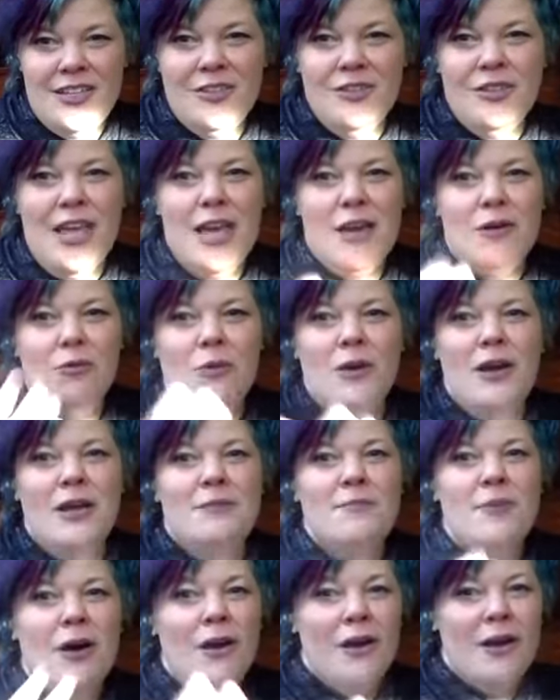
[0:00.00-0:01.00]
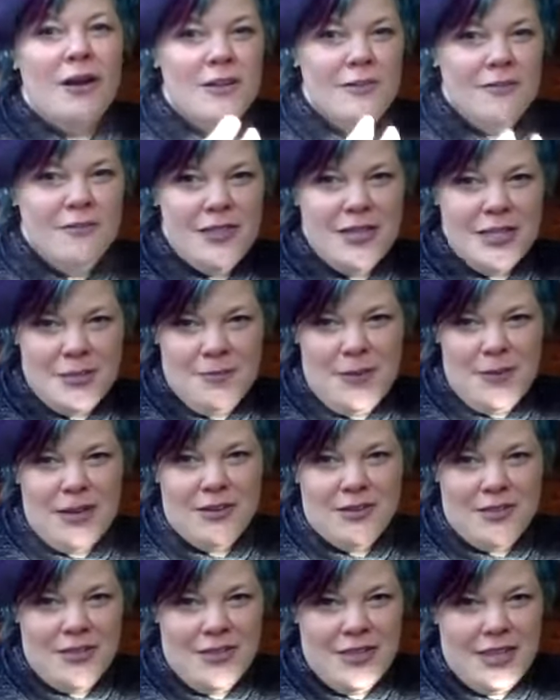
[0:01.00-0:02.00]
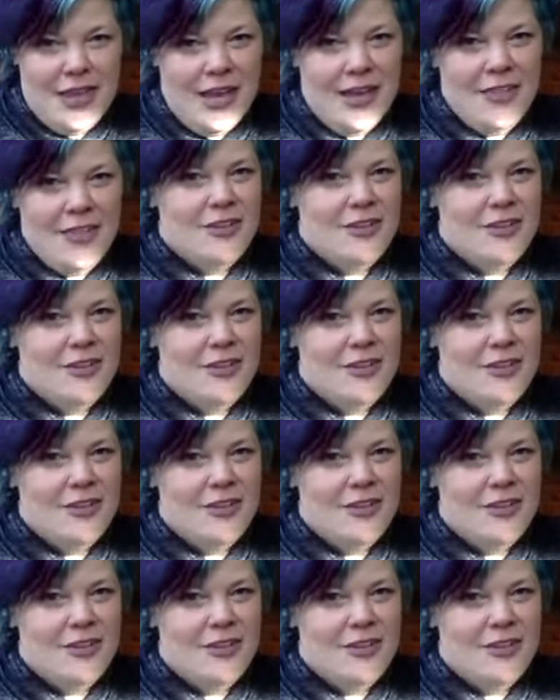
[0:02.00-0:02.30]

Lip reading: Do you like one part of this better than the